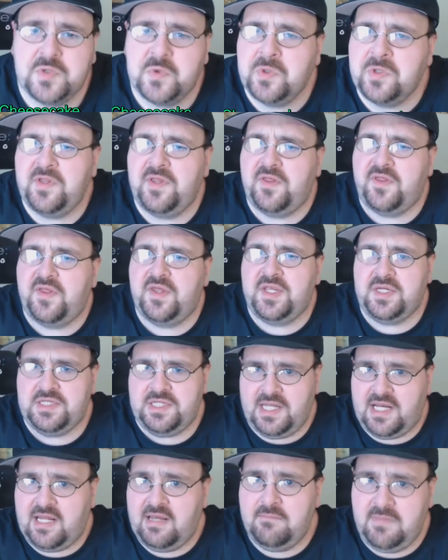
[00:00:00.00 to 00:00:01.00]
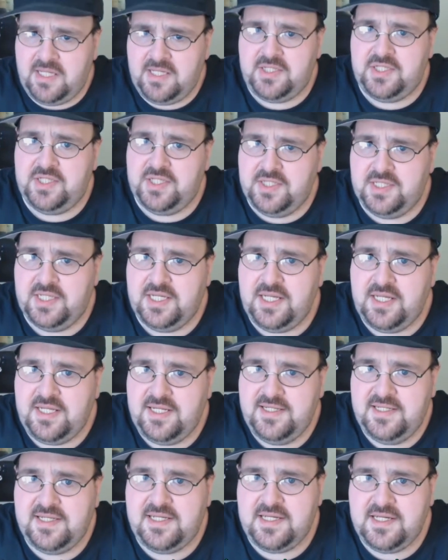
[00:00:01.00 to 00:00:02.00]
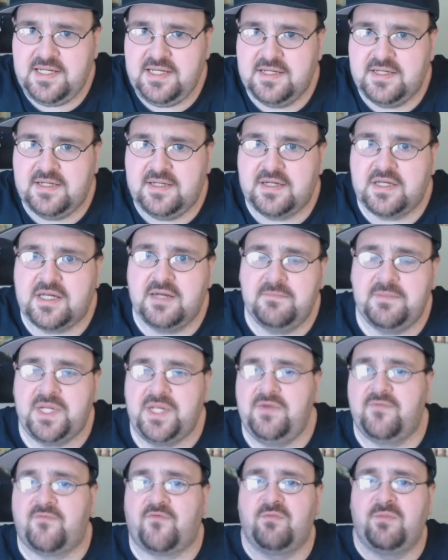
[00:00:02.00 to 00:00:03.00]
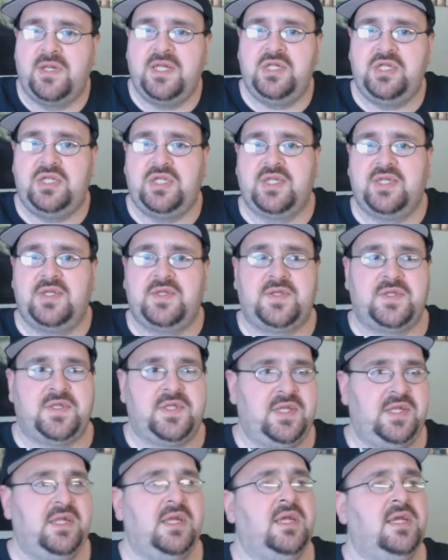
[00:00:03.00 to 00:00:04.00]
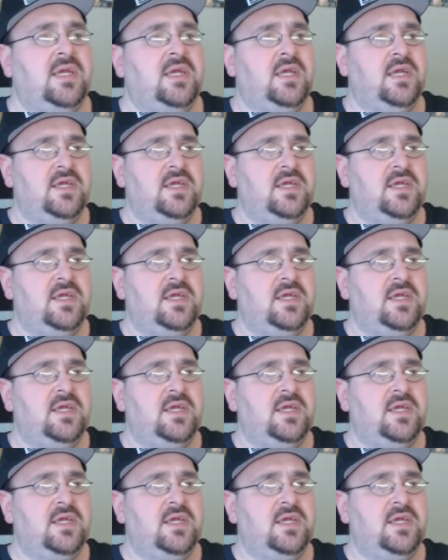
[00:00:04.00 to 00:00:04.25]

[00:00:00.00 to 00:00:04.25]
It's one of the things that I mentioned in the company information is the